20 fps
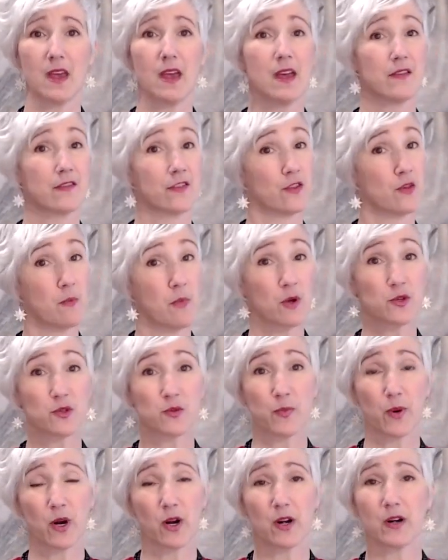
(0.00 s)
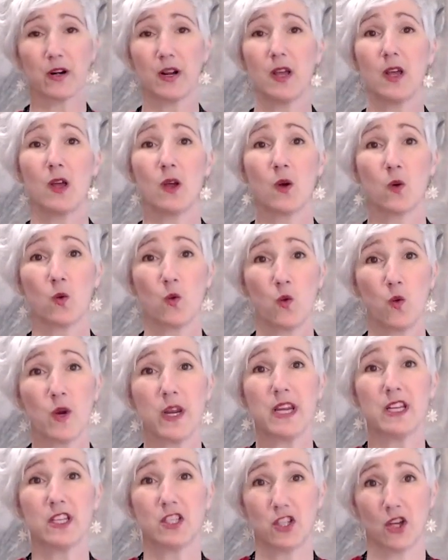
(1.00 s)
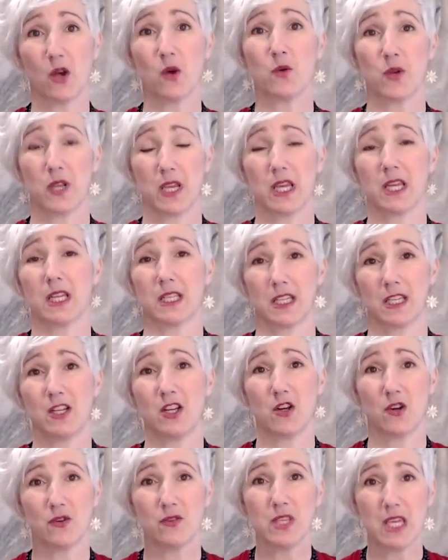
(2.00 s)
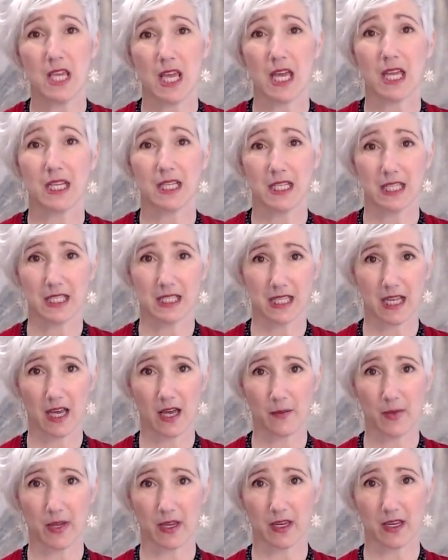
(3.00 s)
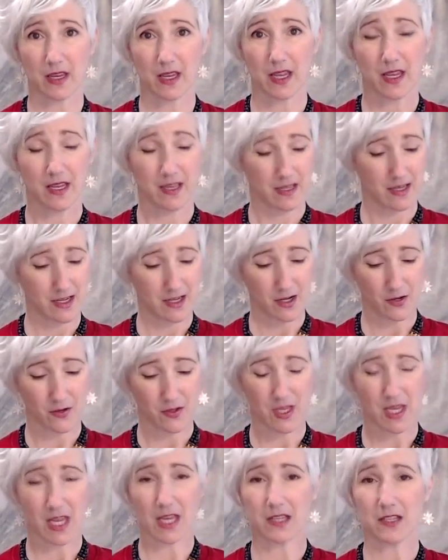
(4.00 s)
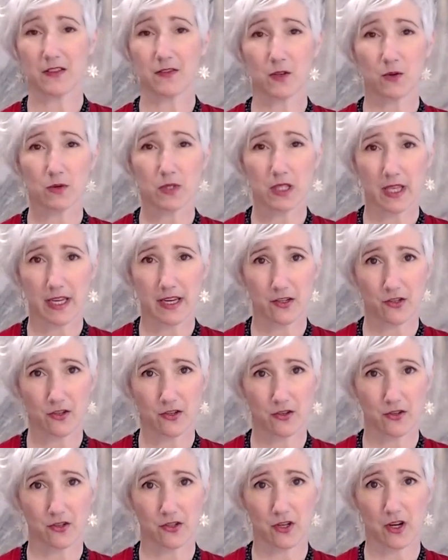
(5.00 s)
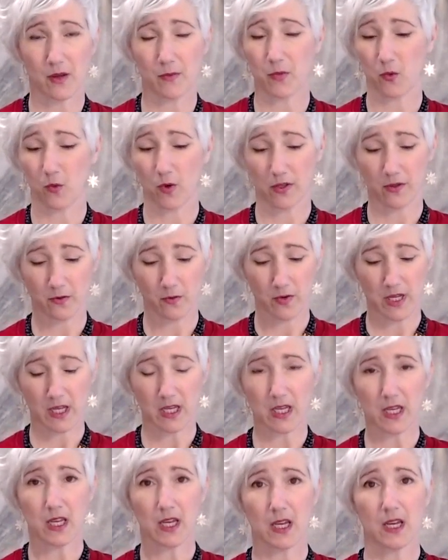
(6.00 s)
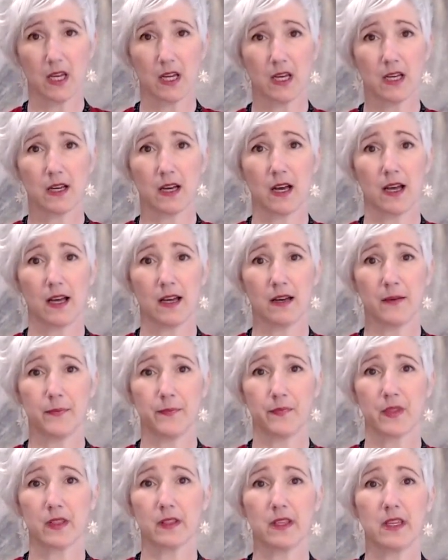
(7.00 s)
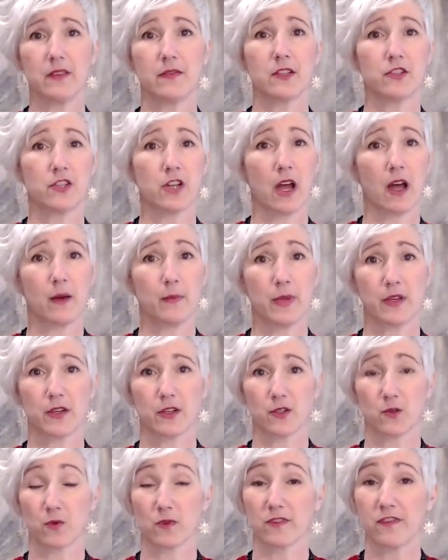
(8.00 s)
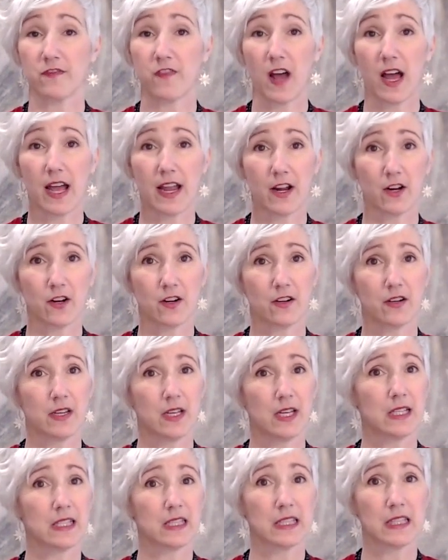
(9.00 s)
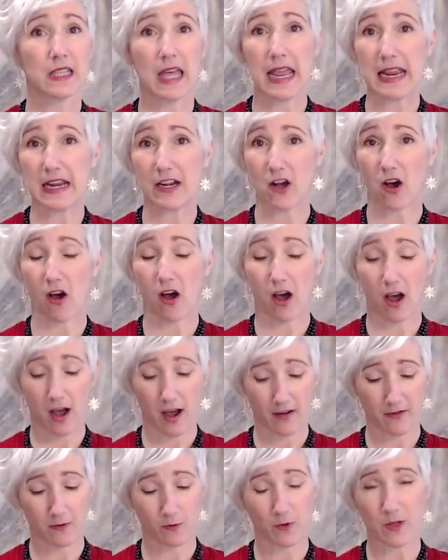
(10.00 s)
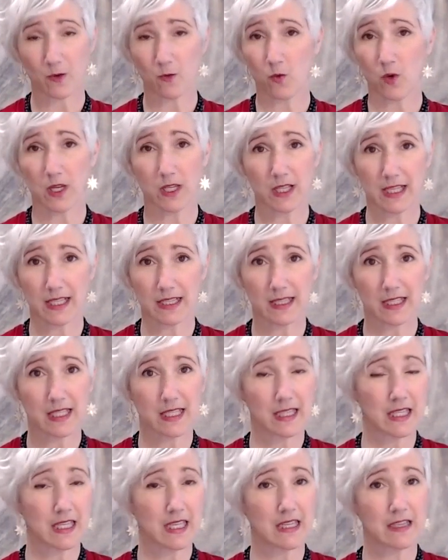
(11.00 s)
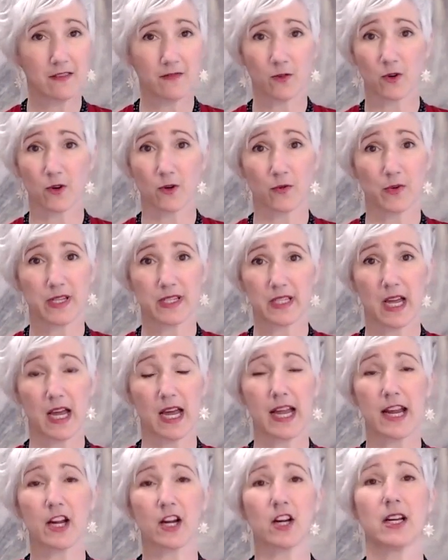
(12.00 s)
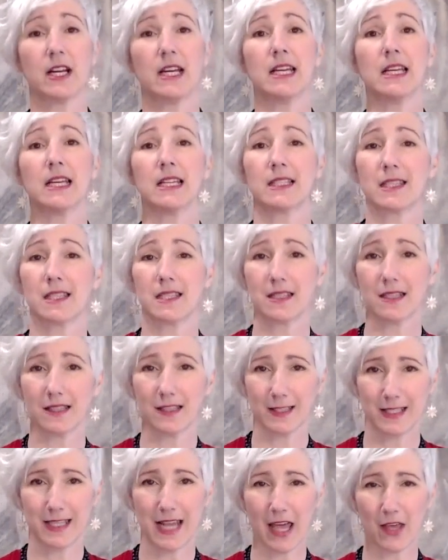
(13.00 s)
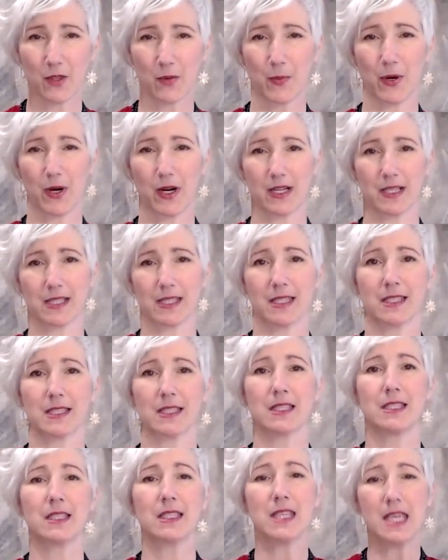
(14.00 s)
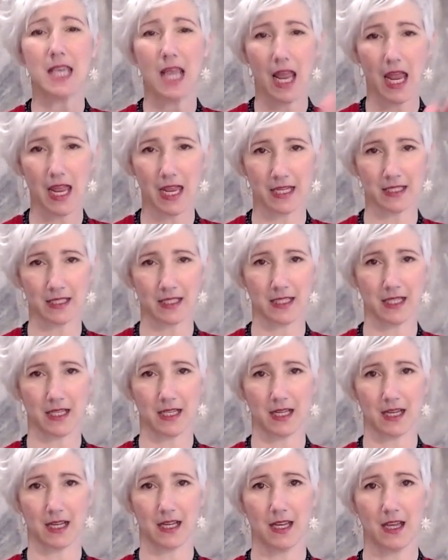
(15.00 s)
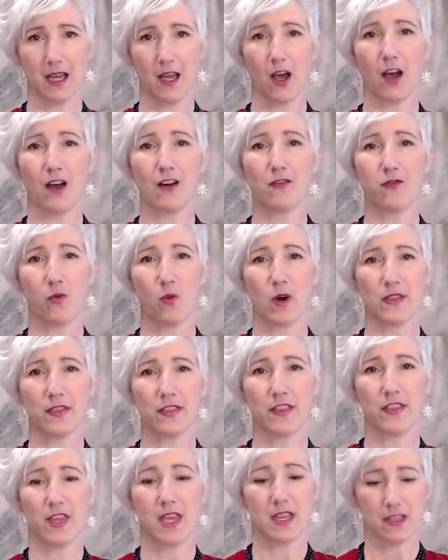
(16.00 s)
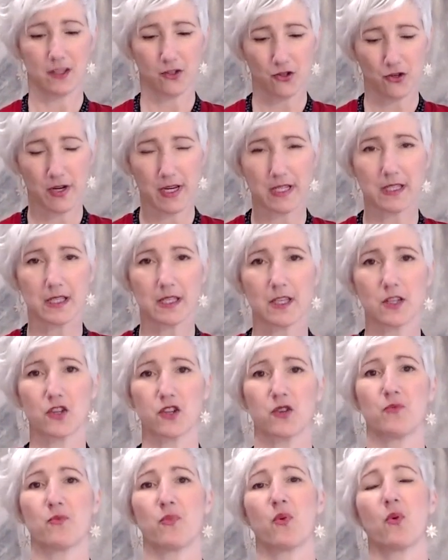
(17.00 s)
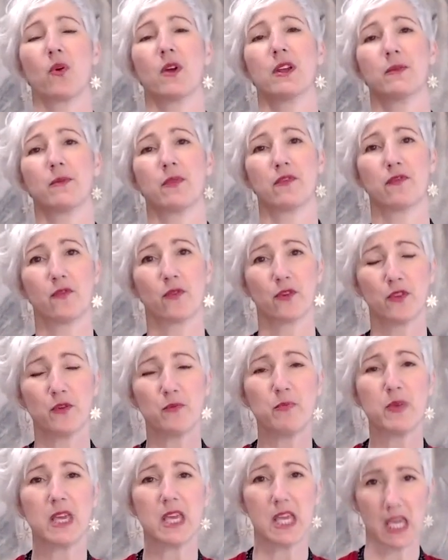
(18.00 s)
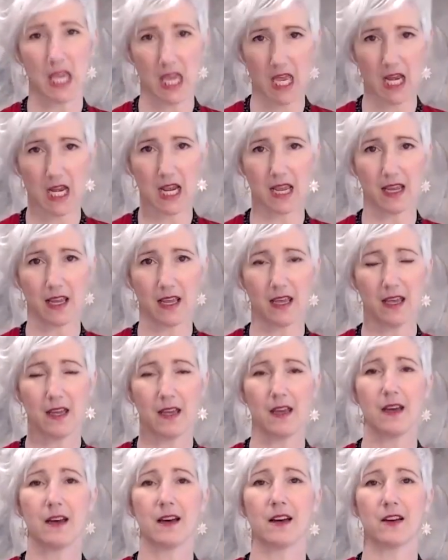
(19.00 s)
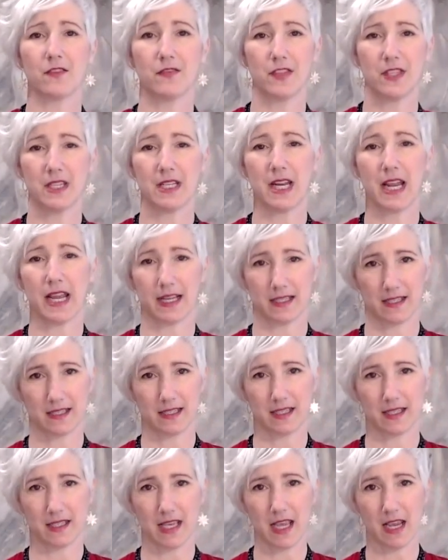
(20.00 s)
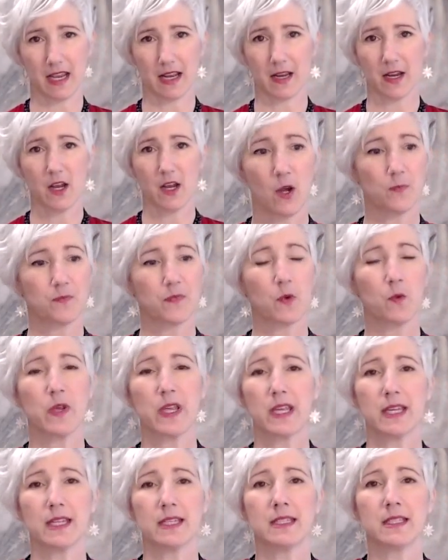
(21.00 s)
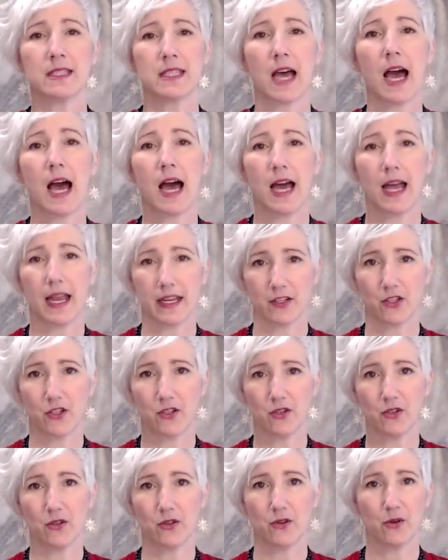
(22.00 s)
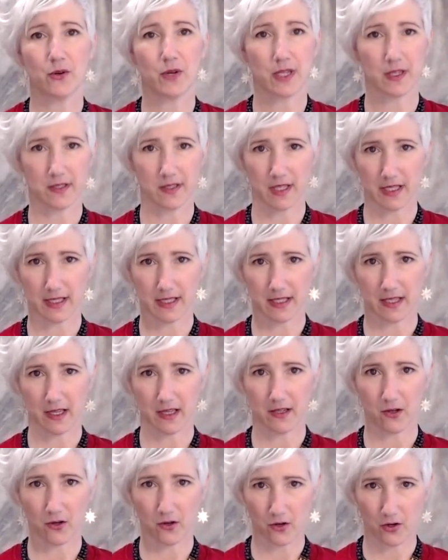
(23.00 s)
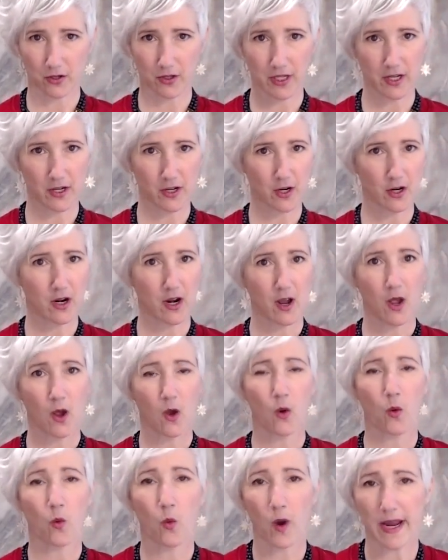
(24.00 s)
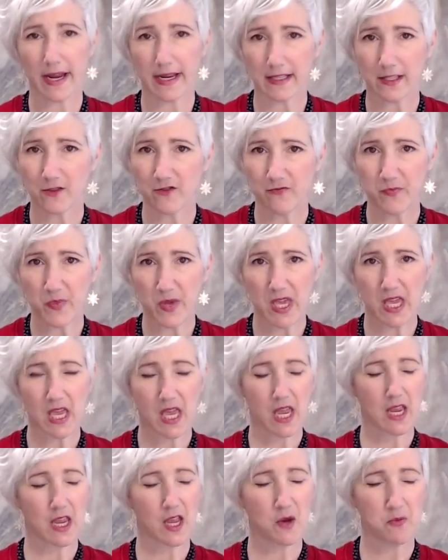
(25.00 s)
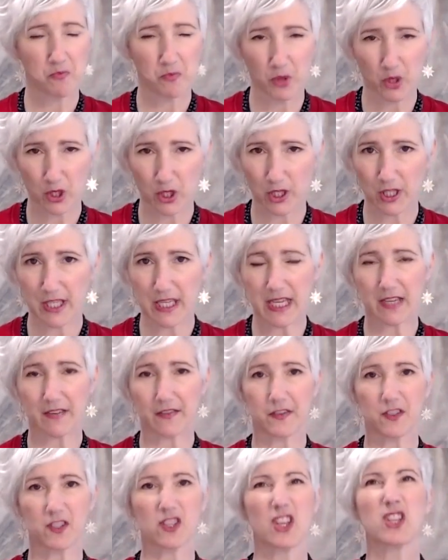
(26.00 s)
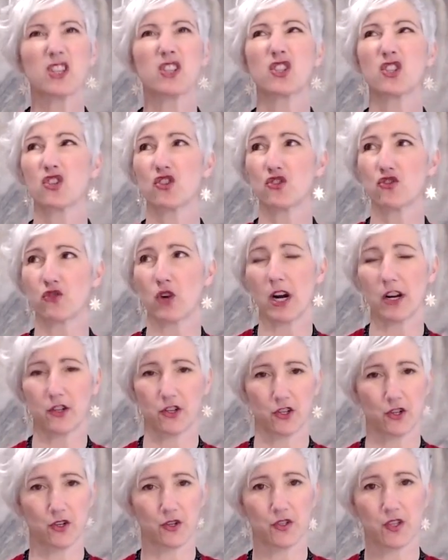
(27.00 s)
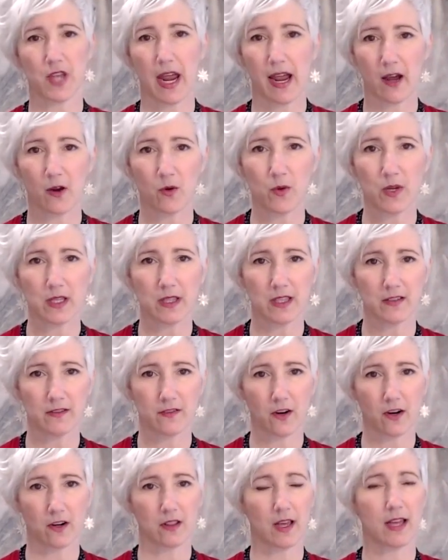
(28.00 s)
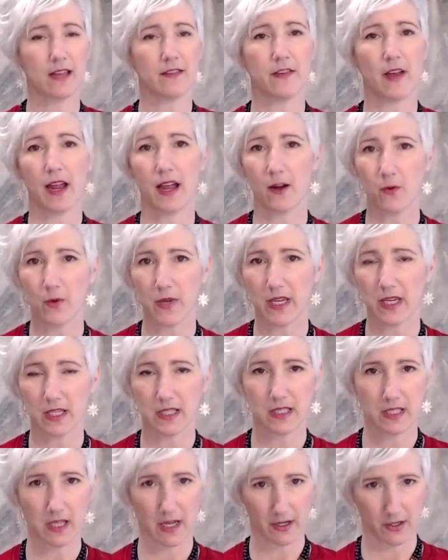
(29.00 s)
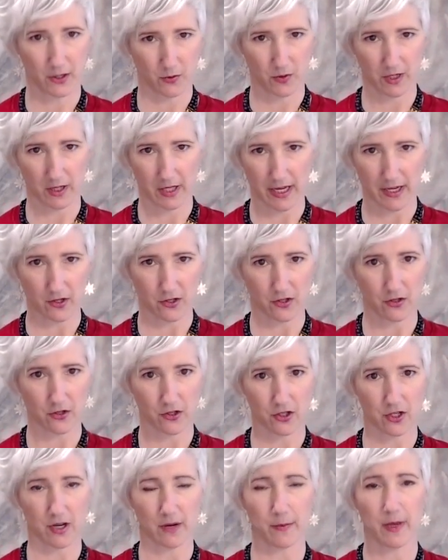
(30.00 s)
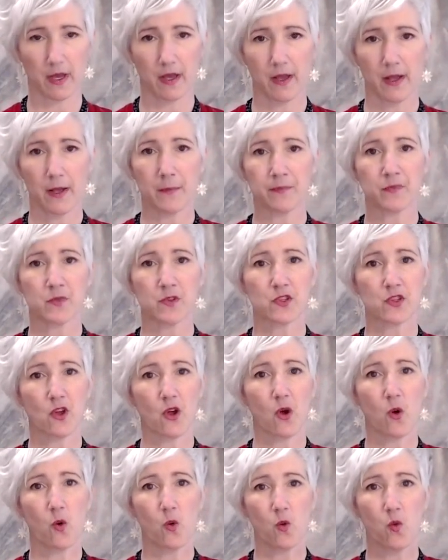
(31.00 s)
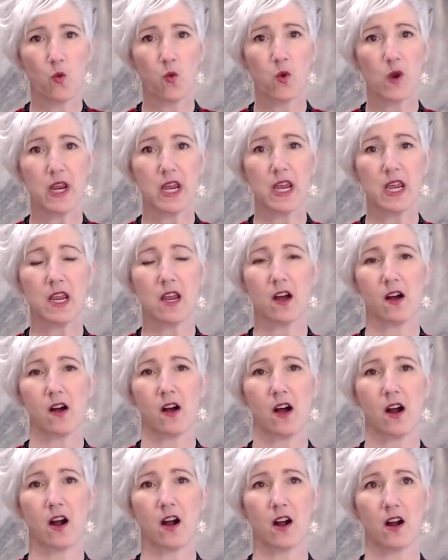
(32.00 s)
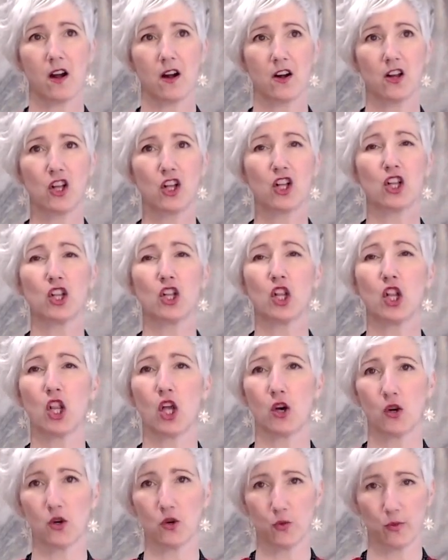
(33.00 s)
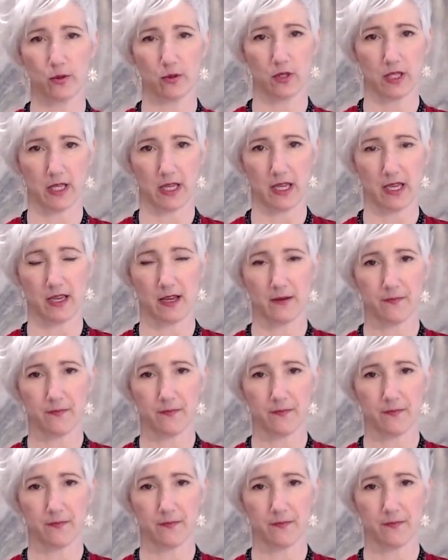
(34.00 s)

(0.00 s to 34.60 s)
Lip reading: For the most part, we don't get to know the end is coming. The end of a relationship, whether we leave a job because we're fired, laid off, we willingly leave, or retire, it's still a death process. It's the ending of one thing, a transition point before the beginning of the next thing. We can die too, as I said earlier, ways of being, beliefs, structures, how we live our life, how we conduct relationship. So we are globally